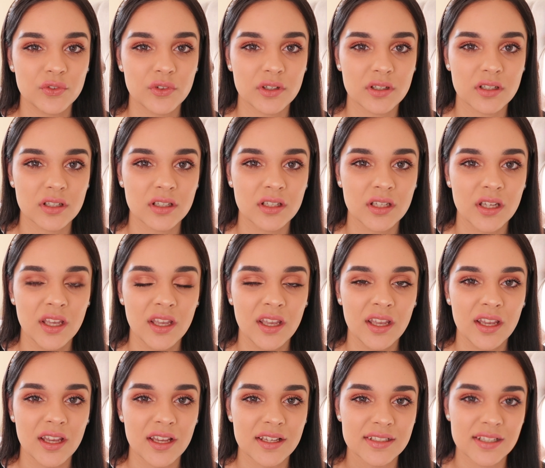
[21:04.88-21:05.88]
for
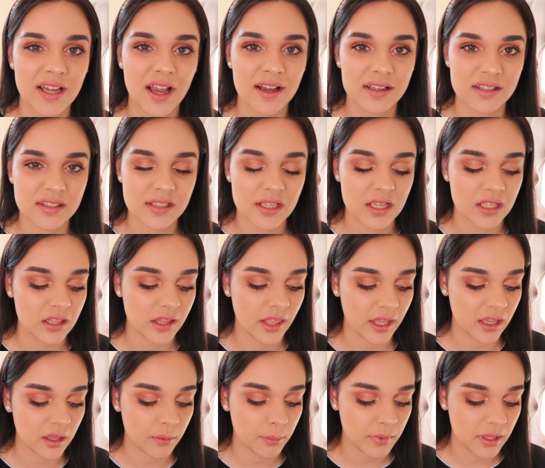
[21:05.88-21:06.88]
a dark skin
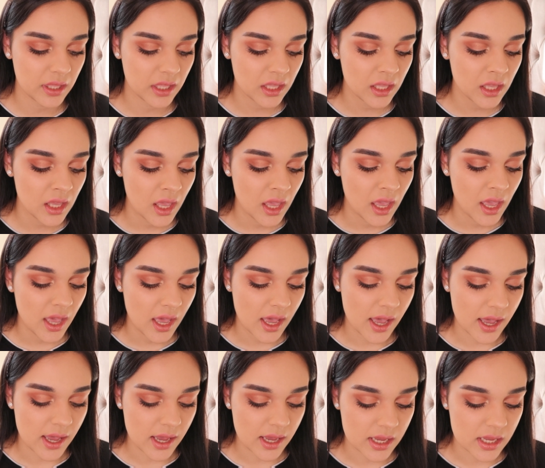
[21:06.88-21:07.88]
like me,
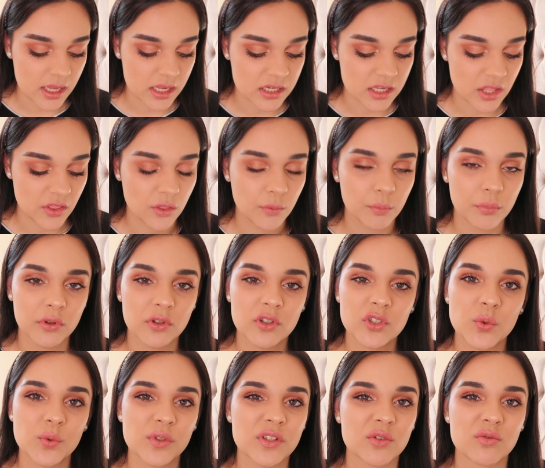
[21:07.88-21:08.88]
and the
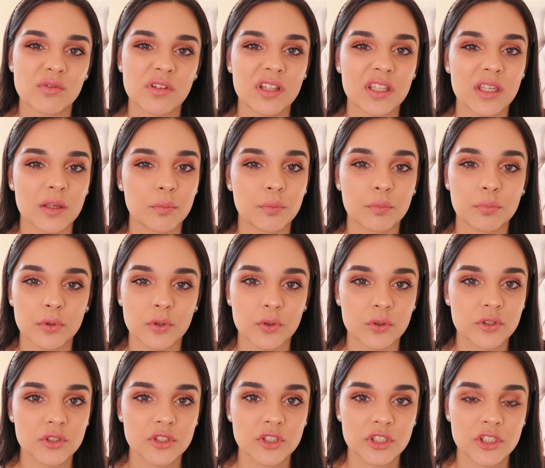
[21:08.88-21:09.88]
blush wasn't really
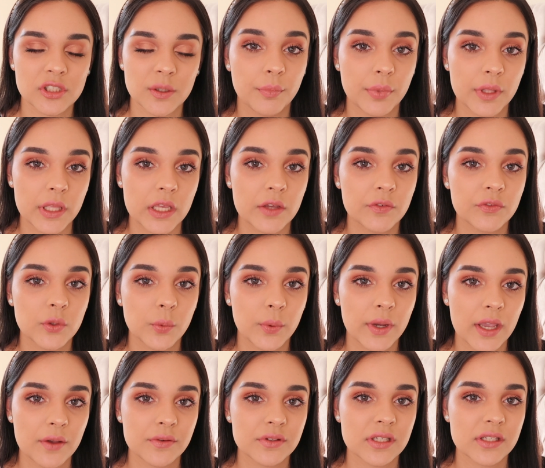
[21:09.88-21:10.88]
blush. But if the
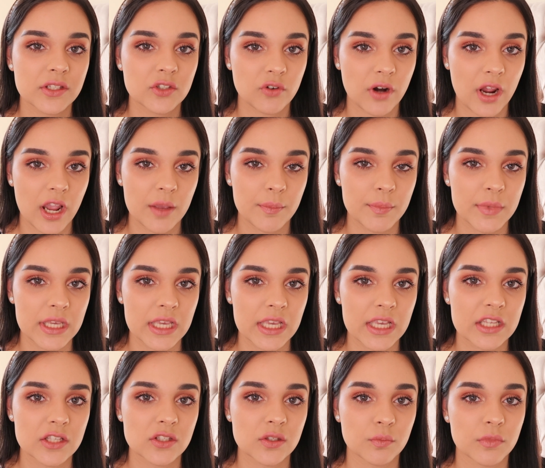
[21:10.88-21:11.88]
way I was describing it
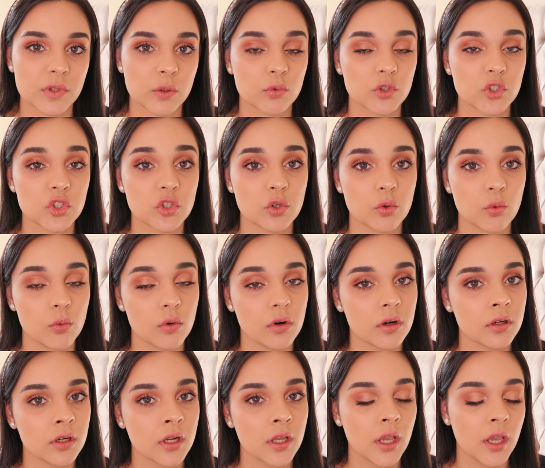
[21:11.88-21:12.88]
is something which you
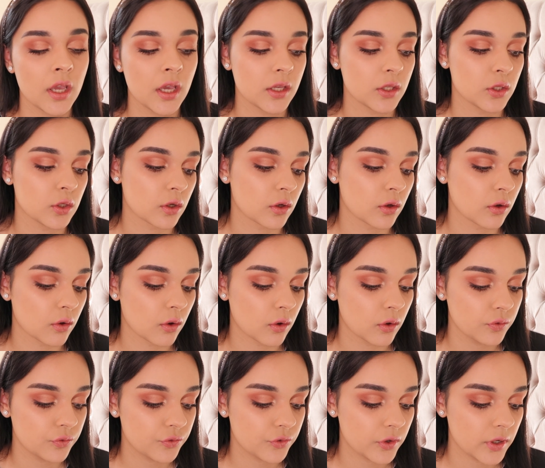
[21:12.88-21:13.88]
want, you can
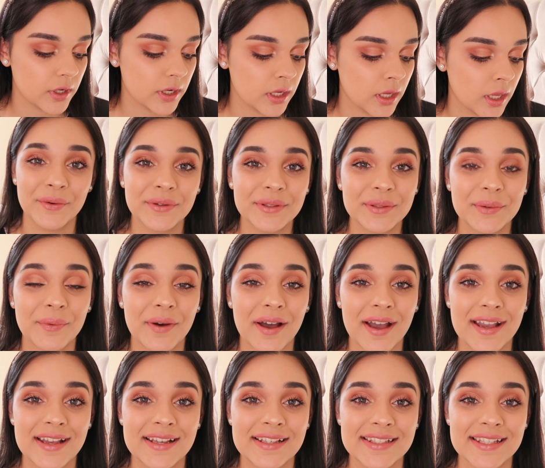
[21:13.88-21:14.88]
go for it.
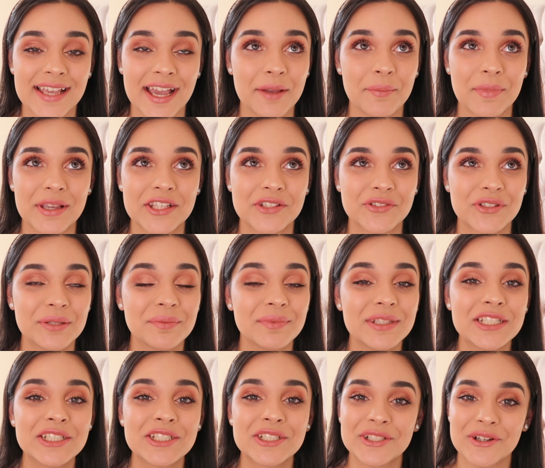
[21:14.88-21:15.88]
Otherwise, I'm extremely
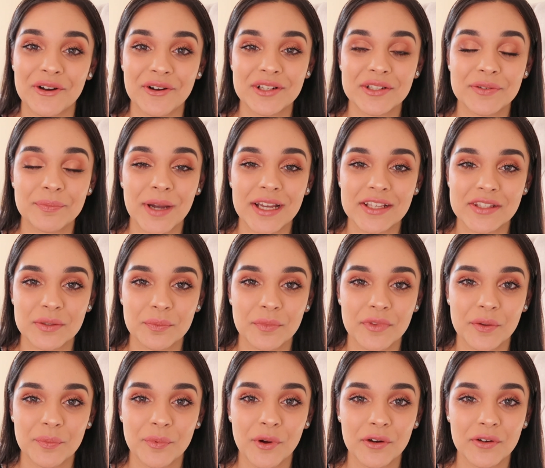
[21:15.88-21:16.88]
shocked by some of
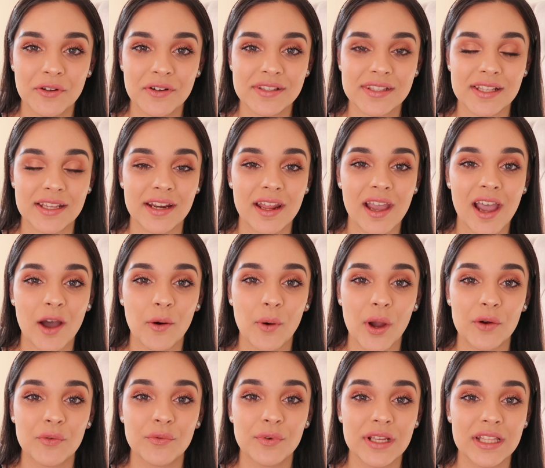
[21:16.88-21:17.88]
the products and how
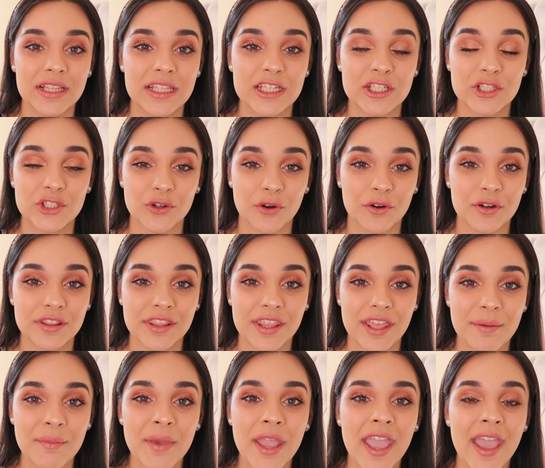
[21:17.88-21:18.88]
I really enjoyed
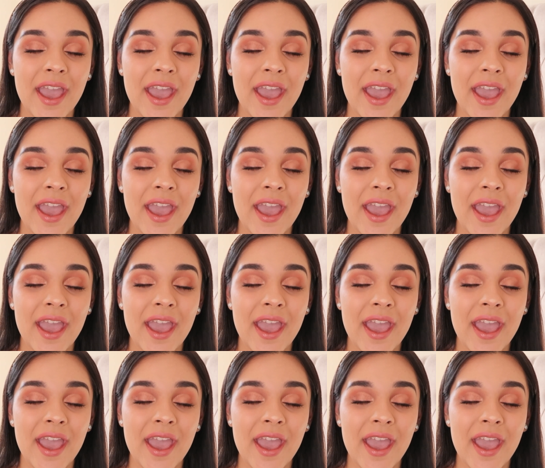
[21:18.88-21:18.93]
them